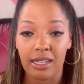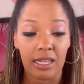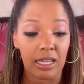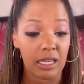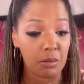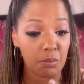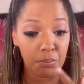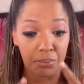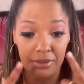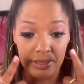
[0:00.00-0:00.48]

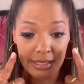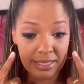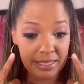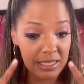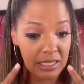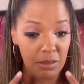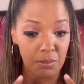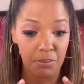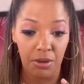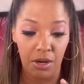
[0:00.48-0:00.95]
It blends
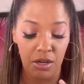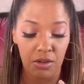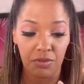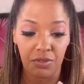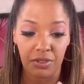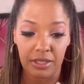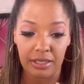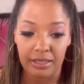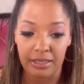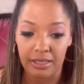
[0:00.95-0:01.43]
in
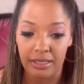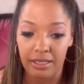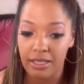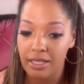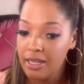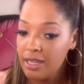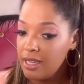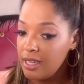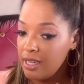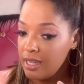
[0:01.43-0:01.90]
perfectly,
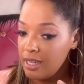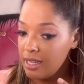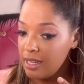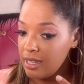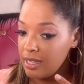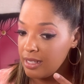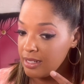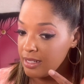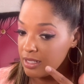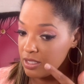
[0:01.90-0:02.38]

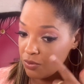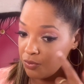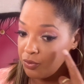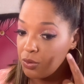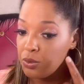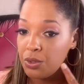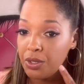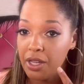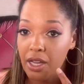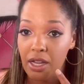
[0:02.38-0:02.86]
and it's
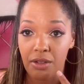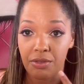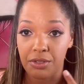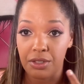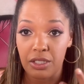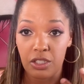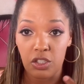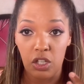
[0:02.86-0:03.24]
full coverage.